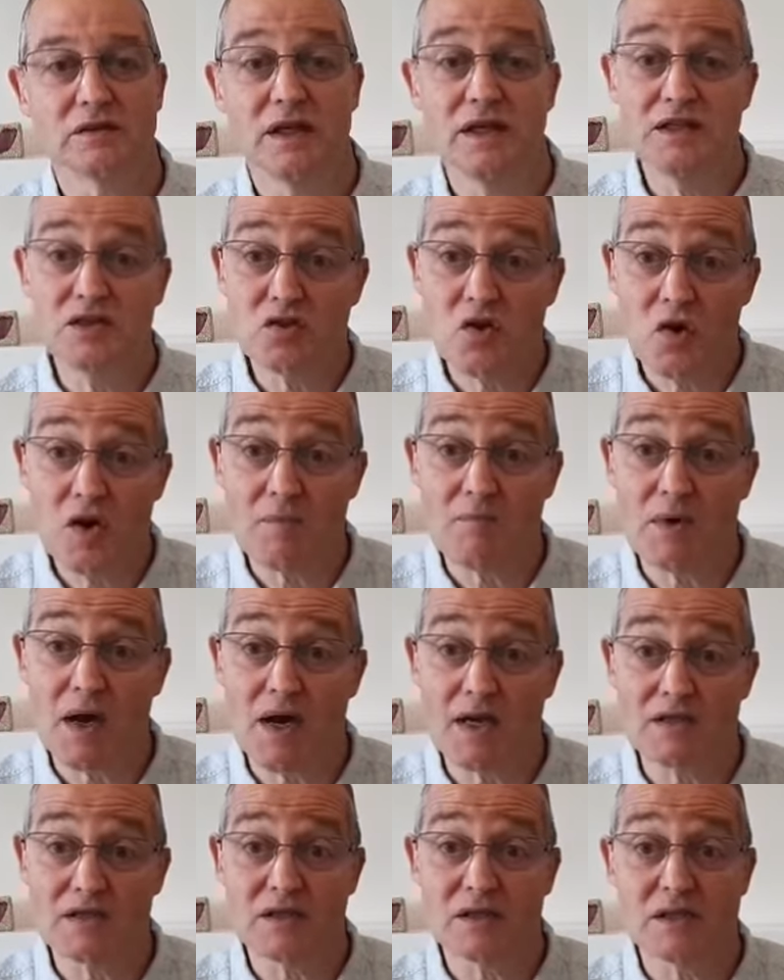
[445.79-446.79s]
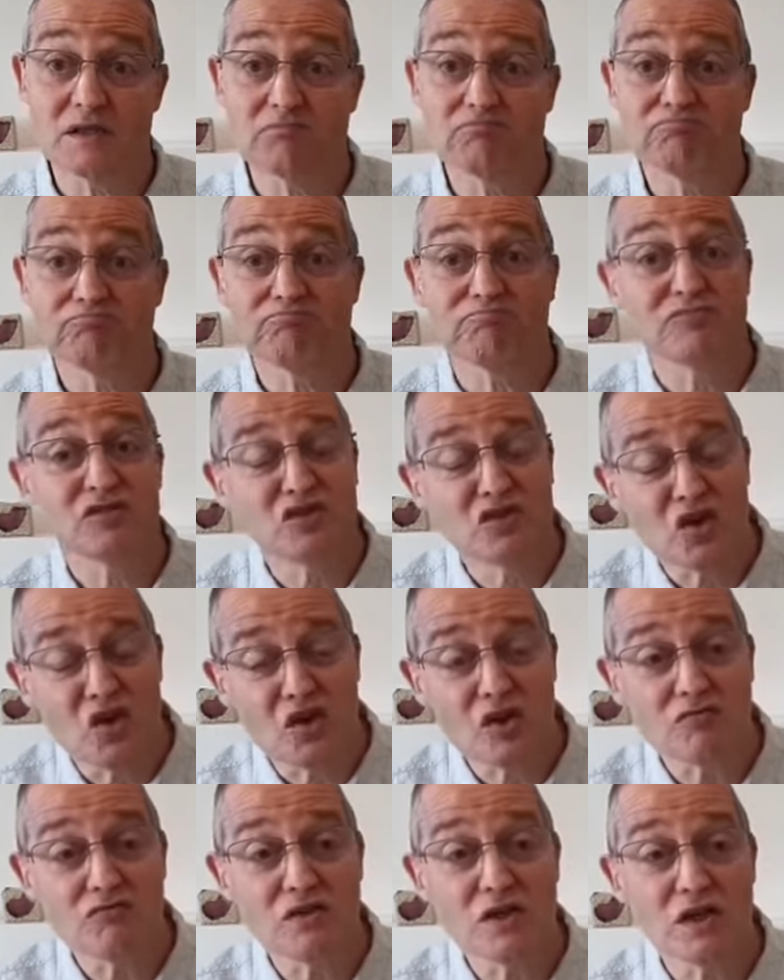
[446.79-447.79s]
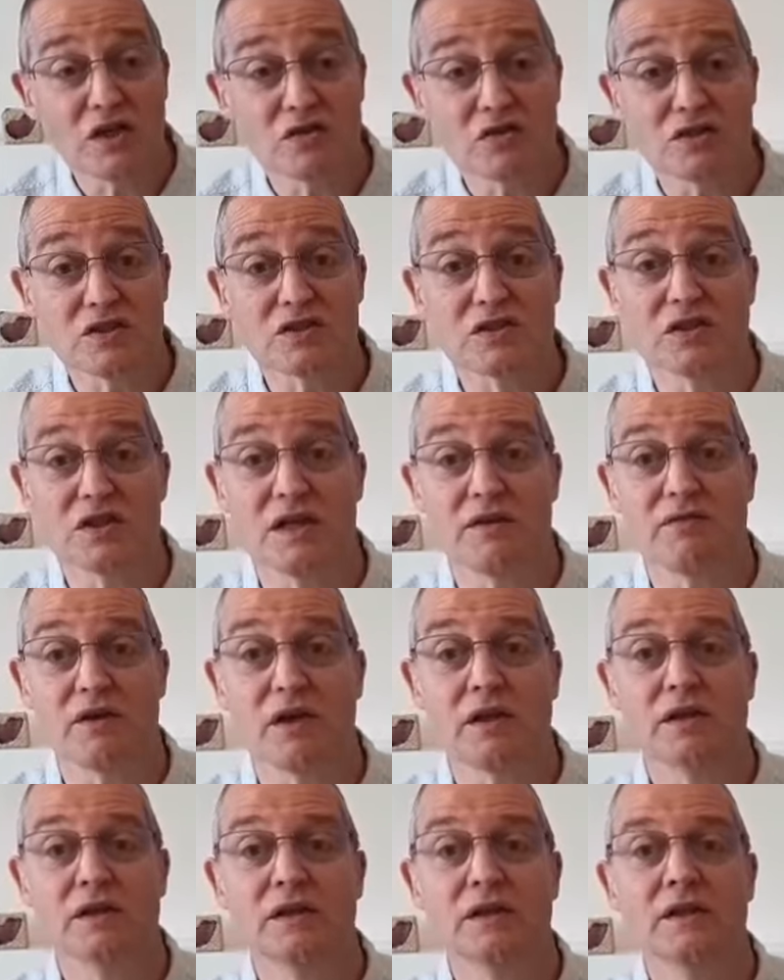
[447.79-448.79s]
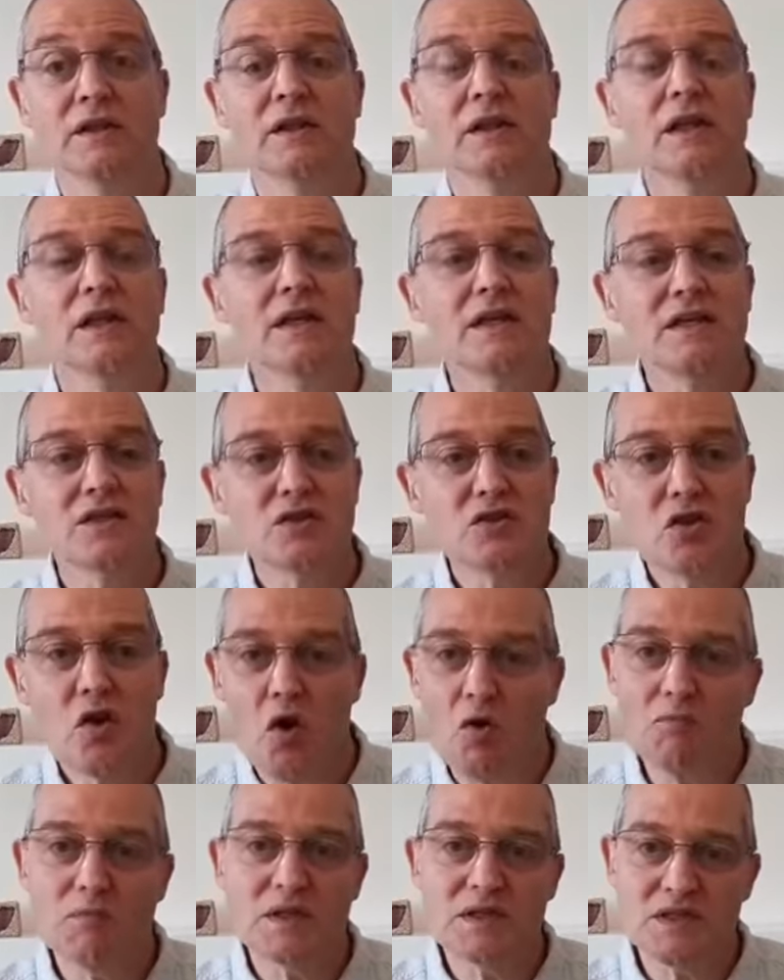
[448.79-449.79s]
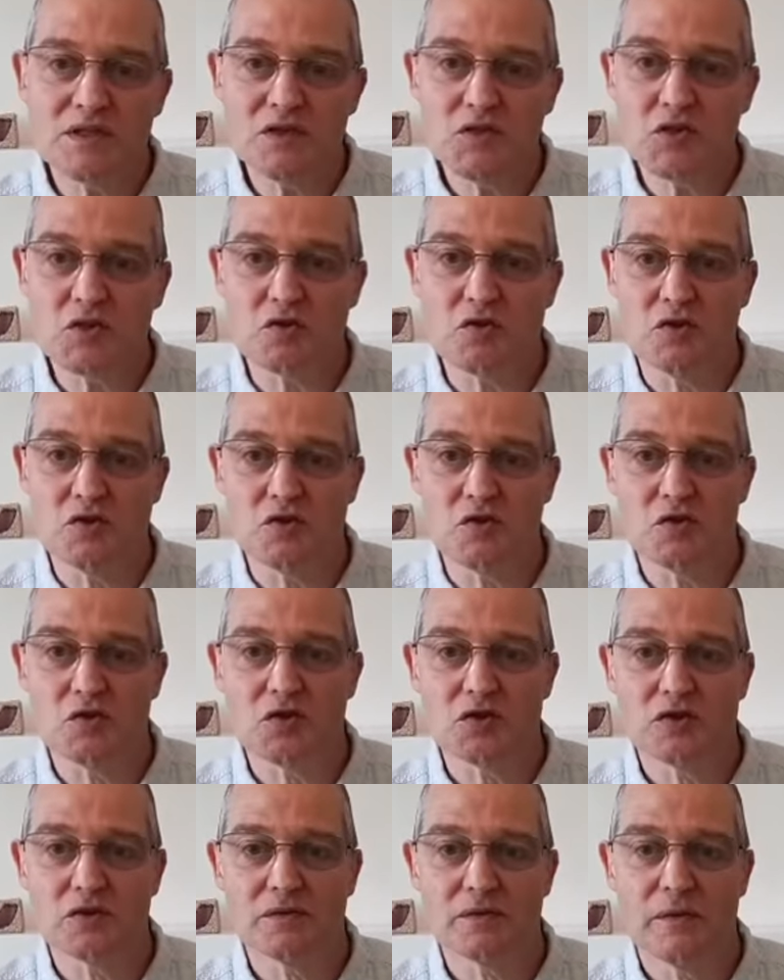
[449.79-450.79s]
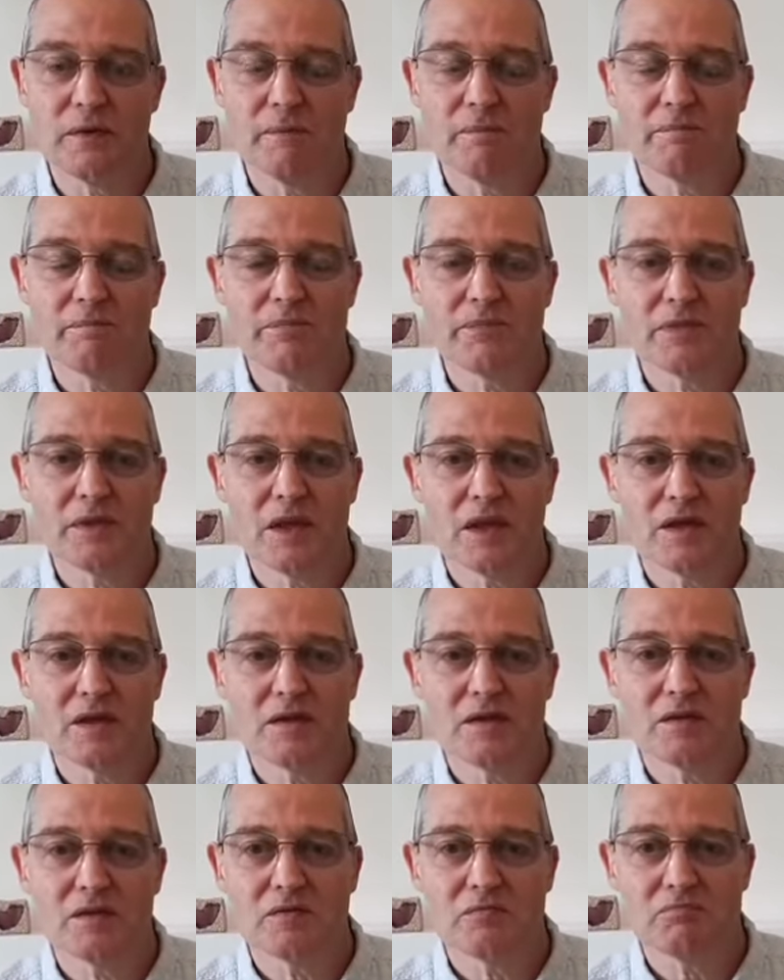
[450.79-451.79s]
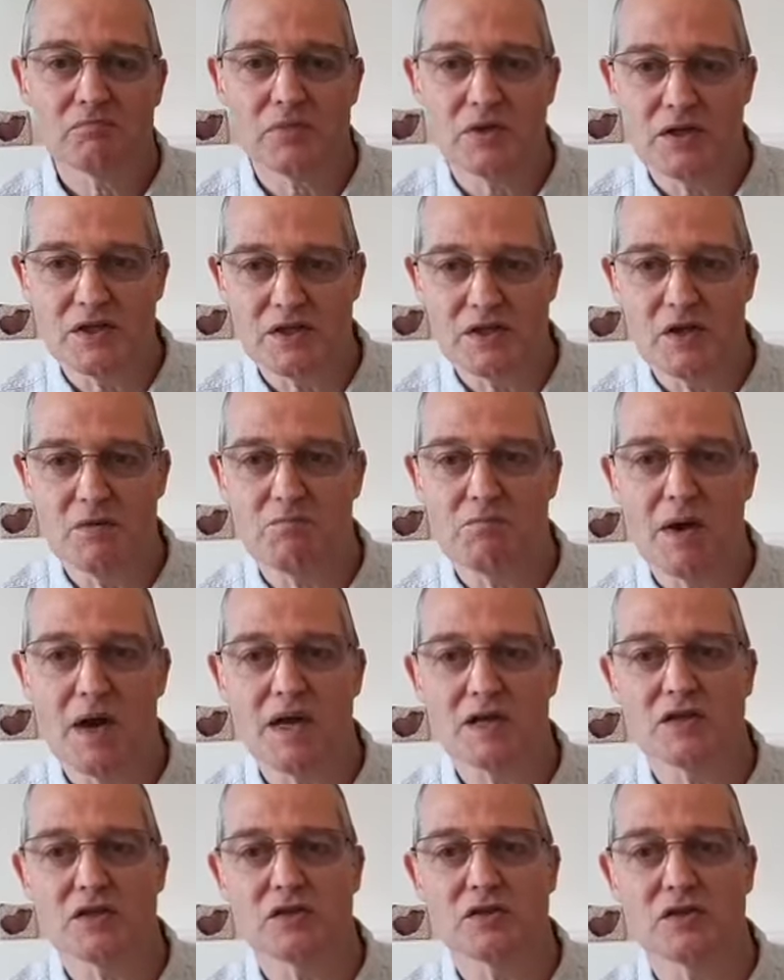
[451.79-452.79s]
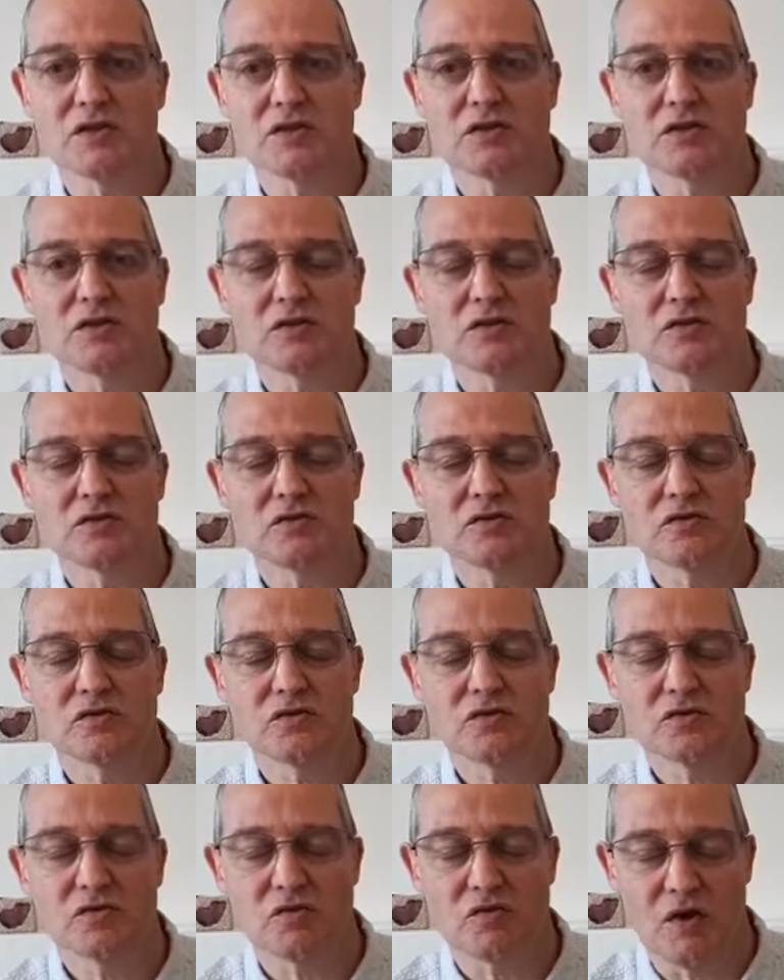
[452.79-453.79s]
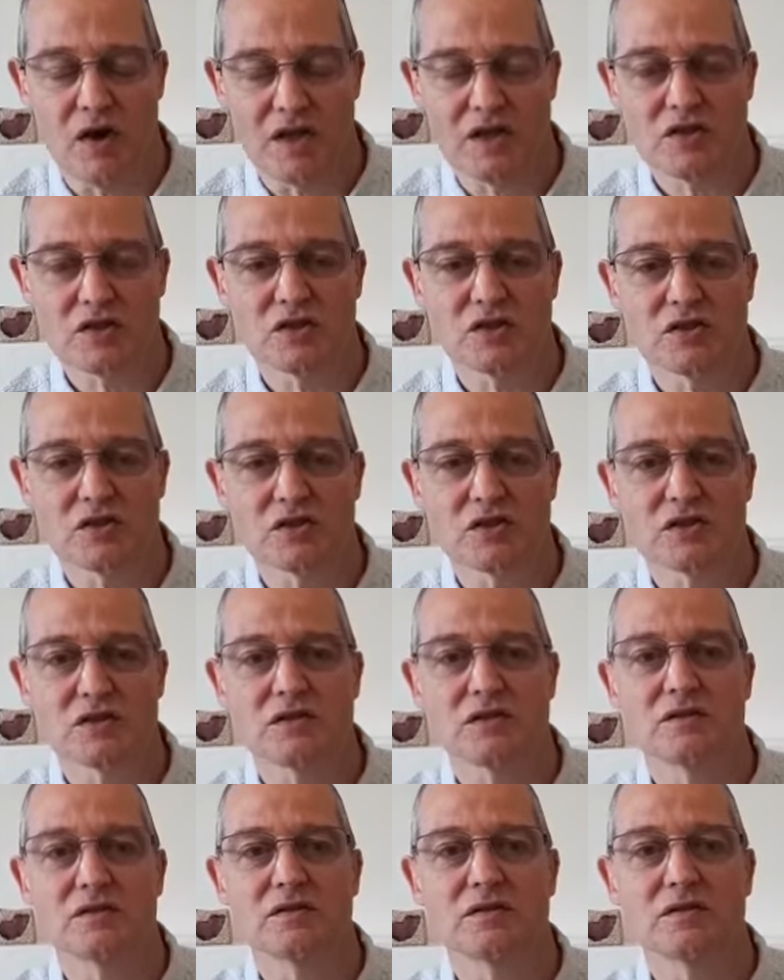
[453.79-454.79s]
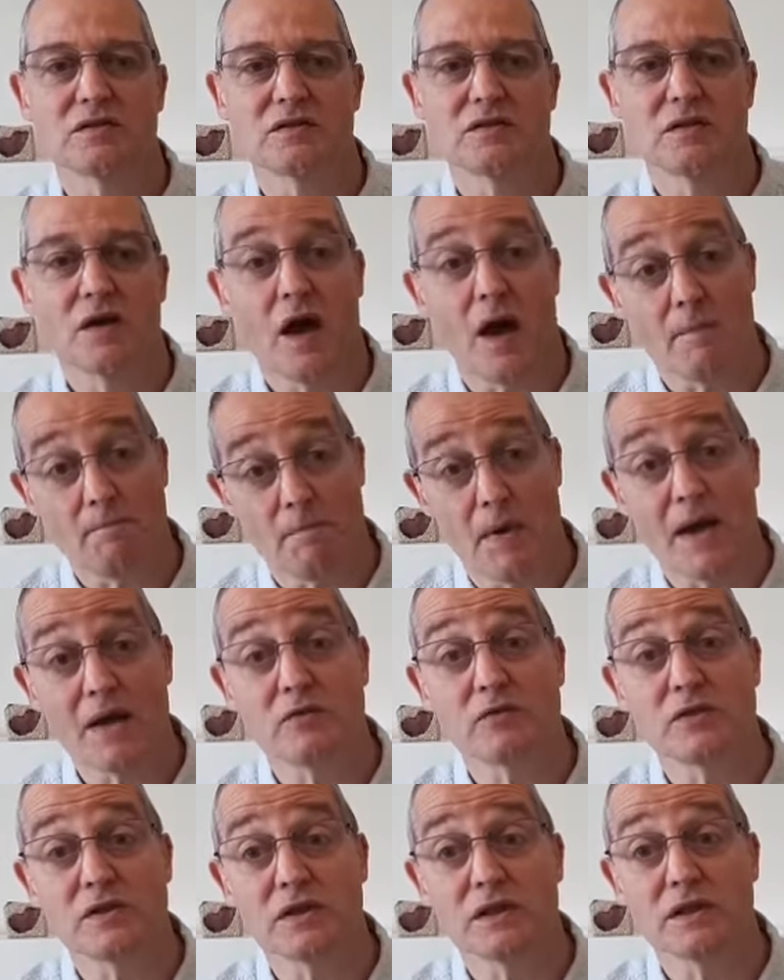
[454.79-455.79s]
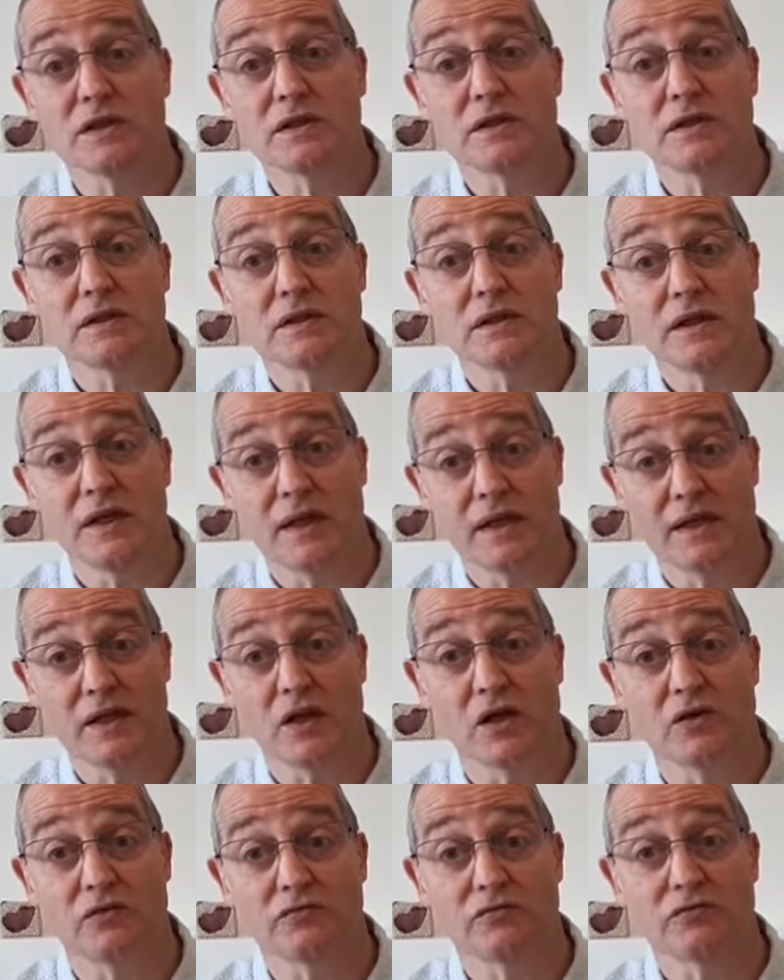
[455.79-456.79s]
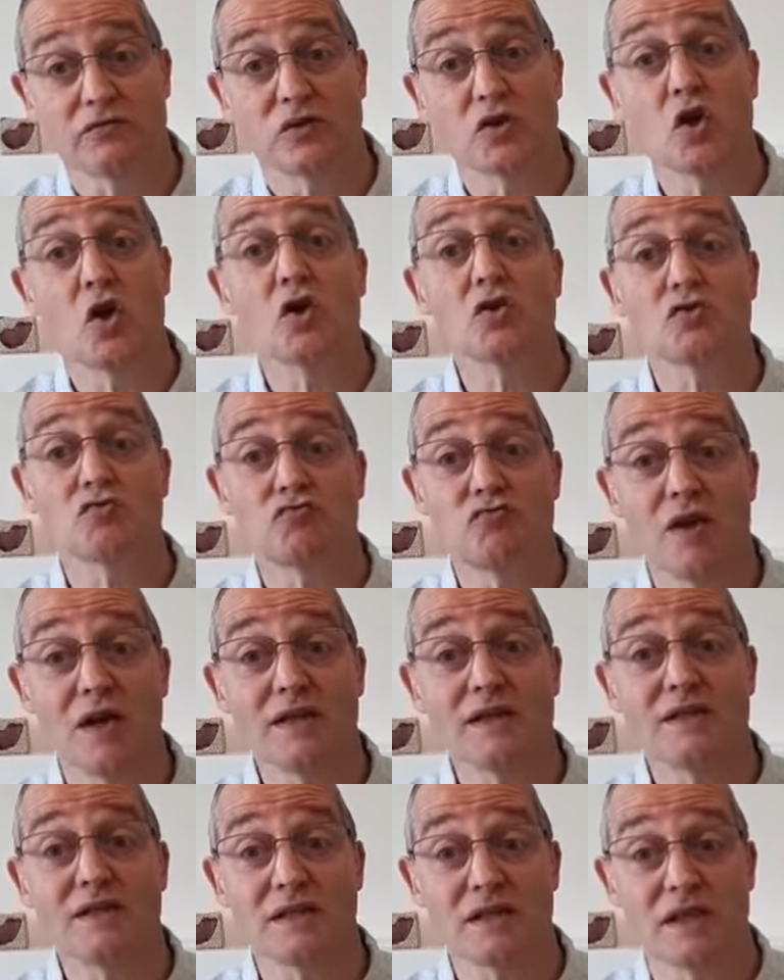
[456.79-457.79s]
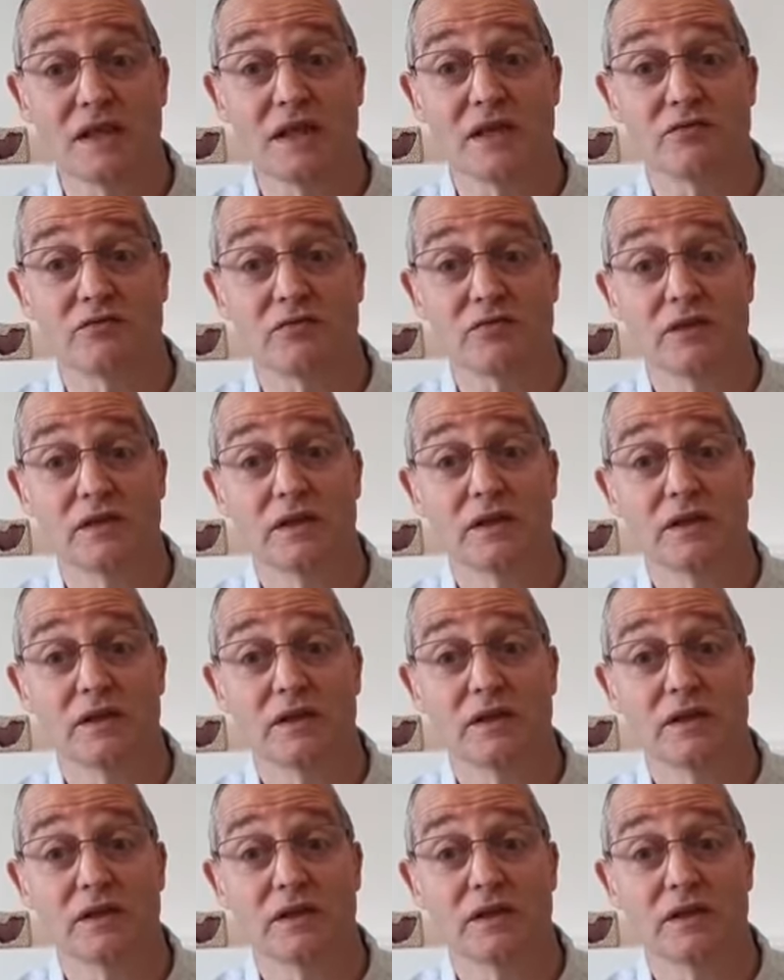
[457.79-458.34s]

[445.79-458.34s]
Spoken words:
He's not a miser. He's not a reluctant giver. He's not Mr. Scrooge, but he's compassionate, gracious, abounding in love. God's ready to give